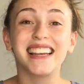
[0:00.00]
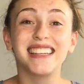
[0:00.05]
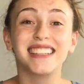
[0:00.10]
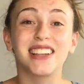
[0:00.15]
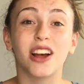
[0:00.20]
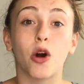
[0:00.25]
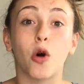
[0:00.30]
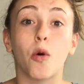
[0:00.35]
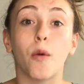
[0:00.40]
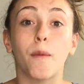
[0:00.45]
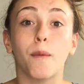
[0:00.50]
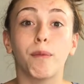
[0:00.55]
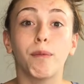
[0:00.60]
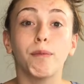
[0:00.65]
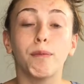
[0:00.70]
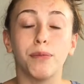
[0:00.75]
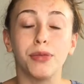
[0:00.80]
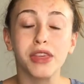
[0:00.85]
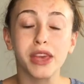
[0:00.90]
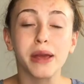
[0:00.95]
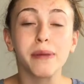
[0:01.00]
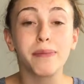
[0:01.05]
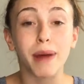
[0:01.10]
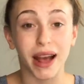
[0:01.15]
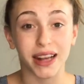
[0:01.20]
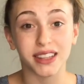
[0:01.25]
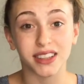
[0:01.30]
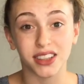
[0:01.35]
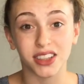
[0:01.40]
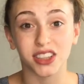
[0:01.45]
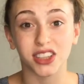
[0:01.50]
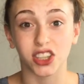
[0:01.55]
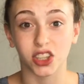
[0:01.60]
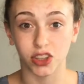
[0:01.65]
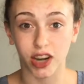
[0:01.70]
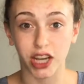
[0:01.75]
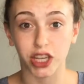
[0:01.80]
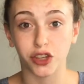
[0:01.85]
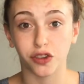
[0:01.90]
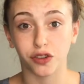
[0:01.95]
is the best
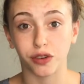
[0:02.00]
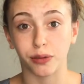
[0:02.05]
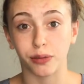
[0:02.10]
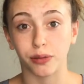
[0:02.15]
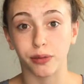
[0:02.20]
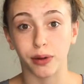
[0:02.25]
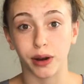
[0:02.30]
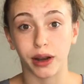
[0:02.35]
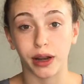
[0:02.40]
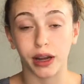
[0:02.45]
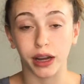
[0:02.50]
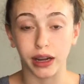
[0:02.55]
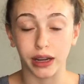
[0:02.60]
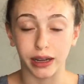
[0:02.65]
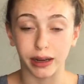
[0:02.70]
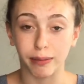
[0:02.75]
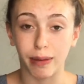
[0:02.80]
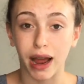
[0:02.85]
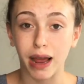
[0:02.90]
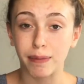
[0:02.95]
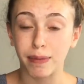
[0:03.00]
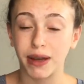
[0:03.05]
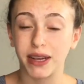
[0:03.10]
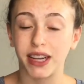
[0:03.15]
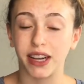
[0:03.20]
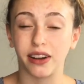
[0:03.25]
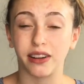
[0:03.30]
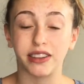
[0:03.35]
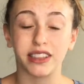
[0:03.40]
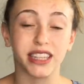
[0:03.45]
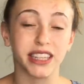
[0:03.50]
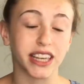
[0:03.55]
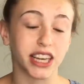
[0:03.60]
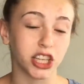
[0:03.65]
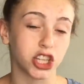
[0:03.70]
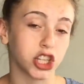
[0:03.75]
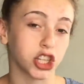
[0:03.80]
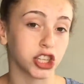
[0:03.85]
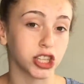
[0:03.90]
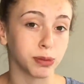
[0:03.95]
stretch in my opinion, to
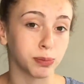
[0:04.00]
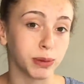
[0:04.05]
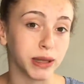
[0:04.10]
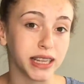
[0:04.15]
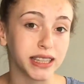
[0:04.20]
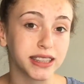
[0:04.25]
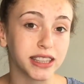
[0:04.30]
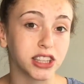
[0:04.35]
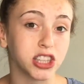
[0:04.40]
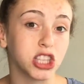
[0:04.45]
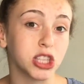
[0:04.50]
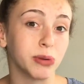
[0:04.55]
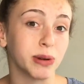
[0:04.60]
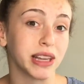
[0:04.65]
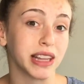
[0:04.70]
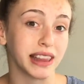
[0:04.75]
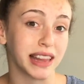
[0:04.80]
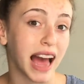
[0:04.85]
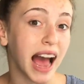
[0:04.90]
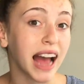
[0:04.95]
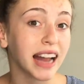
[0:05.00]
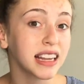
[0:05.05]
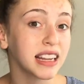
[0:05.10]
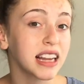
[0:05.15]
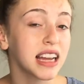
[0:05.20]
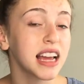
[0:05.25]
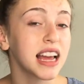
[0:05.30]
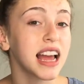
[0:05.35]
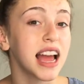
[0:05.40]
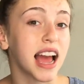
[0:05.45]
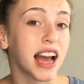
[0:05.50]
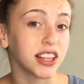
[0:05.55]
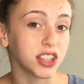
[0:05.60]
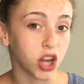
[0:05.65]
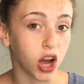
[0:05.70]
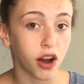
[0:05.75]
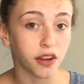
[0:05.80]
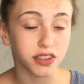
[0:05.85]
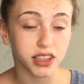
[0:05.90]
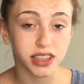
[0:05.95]
get your splits, is doing that as
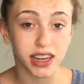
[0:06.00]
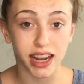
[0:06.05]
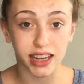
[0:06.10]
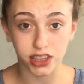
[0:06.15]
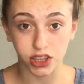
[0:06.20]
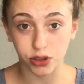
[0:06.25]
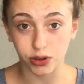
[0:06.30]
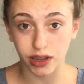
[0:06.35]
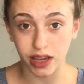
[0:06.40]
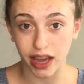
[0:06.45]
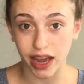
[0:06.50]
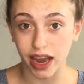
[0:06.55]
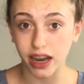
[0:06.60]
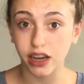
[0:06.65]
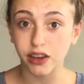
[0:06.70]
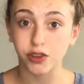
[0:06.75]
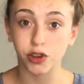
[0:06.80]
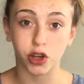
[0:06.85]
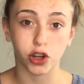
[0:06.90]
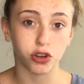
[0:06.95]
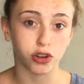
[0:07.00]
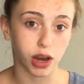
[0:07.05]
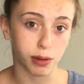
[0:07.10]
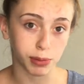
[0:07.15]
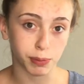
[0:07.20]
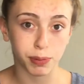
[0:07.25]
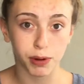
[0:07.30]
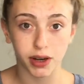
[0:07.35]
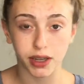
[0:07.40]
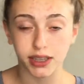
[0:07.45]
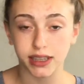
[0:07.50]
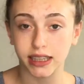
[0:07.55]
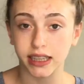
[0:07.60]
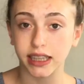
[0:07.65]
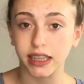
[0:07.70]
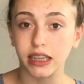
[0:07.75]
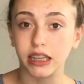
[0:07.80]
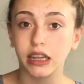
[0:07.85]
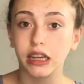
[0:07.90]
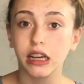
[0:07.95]
often as you can. If you can grab a
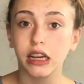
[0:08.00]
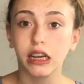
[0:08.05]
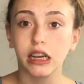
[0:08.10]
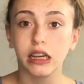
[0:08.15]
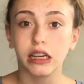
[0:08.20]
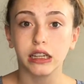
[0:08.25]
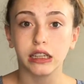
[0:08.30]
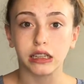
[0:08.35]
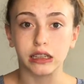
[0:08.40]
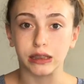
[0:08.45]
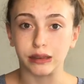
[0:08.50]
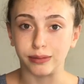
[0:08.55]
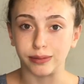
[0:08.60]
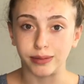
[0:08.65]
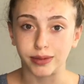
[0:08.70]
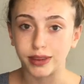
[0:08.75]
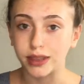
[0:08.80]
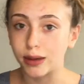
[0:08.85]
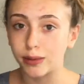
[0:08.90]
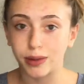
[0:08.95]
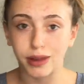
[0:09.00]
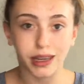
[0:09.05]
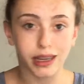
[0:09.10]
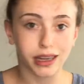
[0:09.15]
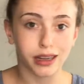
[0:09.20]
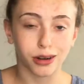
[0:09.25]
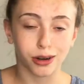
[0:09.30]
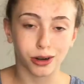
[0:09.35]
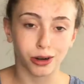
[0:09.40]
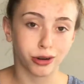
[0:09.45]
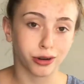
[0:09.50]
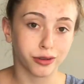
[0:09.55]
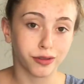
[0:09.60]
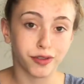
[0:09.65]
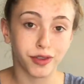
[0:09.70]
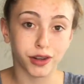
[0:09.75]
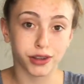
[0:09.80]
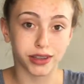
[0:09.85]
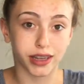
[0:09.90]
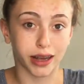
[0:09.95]
person, something, or
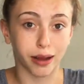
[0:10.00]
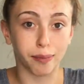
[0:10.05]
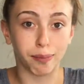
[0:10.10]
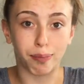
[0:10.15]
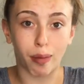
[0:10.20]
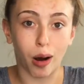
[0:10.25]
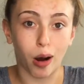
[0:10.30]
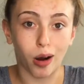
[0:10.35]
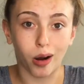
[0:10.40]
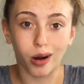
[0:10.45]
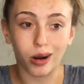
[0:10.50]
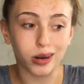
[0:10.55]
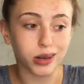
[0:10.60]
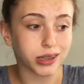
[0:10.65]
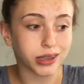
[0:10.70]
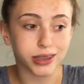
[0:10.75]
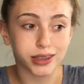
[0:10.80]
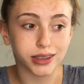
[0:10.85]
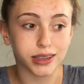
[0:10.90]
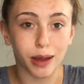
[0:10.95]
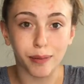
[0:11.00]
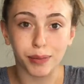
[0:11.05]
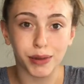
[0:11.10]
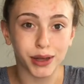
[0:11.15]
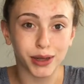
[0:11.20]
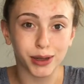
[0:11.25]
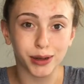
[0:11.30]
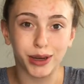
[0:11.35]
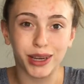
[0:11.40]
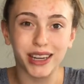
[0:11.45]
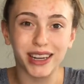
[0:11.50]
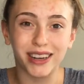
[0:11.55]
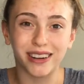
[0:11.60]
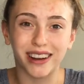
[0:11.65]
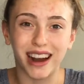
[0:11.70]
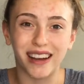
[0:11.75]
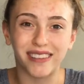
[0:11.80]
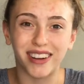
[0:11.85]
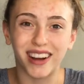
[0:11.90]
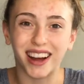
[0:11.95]
if there's like a bar or something you can
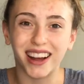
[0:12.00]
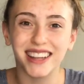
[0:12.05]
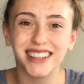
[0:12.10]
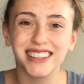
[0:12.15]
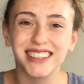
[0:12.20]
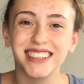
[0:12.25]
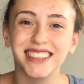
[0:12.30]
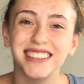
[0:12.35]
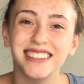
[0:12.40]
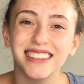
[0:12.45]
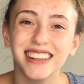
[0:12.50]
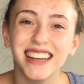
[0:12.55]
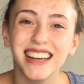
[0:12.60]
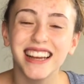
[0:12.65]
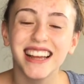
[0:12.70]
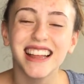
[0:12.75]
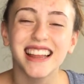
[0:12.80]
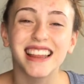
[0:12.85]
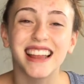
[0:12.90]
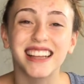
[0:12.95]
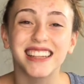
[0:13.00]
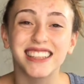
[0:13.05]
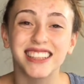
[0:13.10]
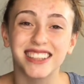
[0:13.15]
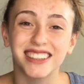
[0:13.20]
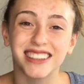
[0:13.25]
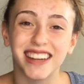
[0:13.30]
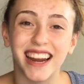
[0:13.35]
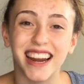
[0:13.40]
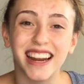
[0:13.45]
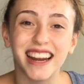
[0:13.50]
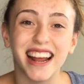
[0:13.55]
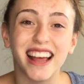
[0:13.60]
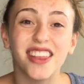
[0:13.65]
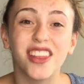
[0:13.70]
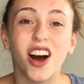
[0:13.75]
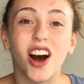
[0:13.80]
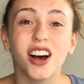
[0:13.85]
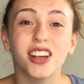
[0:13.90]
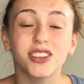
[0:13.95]
grab onto, that's great.
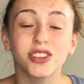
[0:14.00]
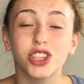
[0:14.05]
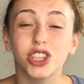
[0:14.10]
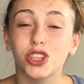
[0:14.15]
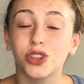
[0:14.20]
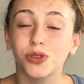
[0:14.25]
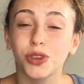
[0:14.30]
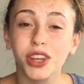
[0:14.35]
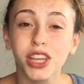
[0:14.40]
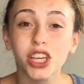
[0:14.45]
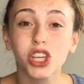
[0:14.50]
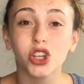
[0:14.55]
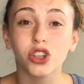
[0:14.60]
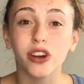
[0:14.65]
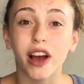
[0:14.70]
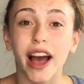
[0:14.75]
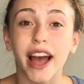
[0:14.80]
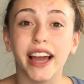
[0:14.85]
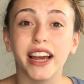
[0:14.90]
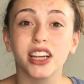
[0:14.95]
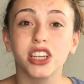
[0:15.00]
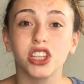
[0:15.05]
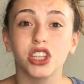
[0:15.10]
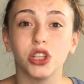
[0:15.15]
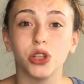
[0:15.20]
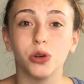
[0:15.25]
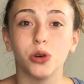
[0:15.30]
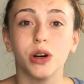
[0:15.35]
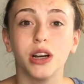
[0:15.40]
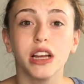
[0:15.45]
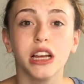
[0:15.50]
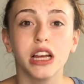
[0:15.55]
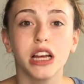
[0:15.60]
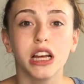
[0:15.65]
And just really trying to